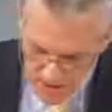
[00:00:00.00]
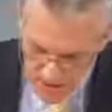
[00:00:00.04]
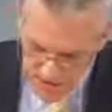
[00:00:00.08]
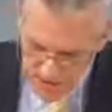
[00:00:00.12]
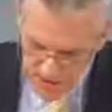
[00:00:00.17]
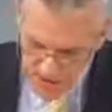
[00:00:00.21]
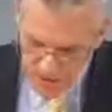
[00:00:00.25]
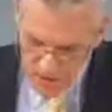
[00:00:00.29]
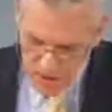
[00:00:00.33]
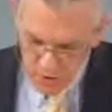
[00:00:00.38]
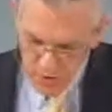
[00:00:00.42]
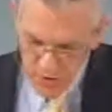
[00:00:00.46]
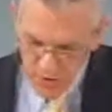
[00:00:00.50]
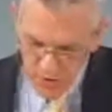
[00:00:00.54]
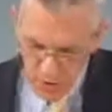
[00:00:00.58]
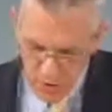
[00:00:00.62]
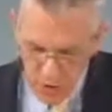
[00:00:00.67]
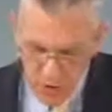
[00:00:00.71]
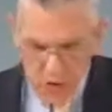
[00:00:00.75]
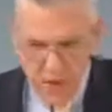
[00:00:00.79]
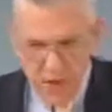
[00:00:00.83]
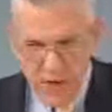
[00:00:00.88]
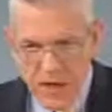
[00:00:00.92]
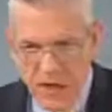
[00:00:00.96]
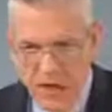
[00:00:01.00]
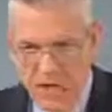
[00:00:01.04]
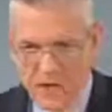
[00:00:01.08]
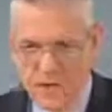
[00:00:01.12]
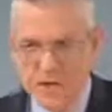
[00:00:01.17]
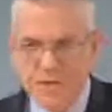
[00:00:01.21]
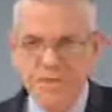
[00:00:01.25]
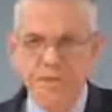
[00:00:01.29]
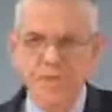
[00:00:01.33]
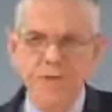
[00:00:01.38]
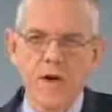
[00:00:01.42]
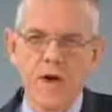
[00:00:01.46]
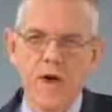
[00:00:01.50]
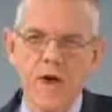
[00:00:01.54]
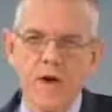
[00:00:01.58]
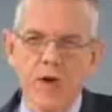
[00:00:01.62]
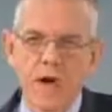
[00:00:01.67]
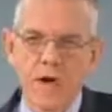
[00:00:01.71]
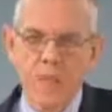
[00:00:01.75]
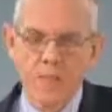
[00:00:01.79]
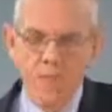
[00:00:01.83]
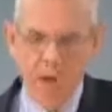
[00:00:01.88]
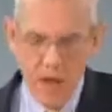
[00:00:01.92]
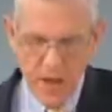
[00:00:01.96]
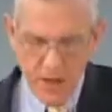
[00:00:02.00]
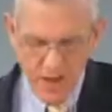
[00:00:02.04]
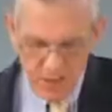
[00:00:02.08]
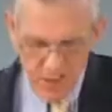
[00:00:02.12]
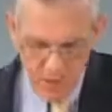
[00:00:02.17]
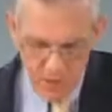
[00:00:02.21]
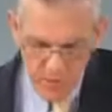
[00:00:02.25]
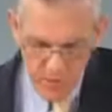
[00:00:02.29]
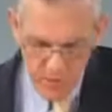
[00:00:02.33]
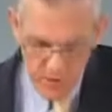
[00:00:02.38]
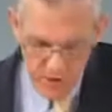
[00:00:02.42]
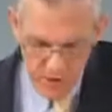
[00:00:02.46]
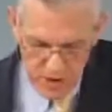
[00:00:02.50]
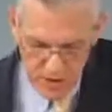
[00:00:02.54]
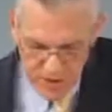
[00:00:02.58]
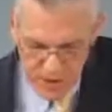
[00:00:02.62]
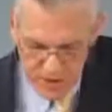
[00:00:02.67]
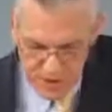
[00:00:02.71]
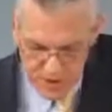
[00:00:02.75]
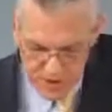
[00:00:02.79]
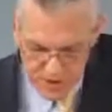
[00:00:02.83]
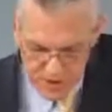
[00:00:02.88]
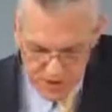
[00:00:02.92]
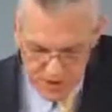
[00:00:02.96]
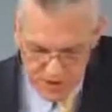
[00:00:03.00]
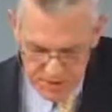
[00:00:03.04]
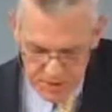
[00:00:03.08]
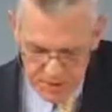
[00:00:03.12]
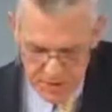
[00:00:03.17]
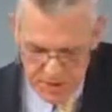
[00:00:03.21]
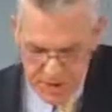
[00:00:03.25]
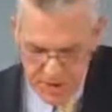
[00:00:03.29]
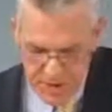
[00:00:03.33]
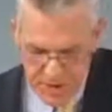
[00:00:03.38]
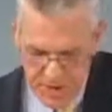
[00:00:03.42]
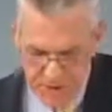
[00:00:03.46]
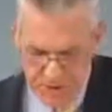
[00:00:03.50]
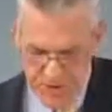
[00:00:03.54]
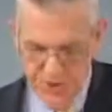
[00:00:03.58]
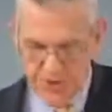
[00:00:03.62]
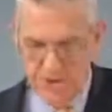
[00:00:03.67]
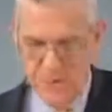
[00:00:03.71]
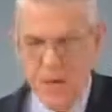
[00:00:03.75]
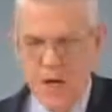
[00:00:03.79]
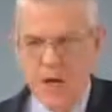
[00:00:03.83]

So, all these define man's relationship with nature.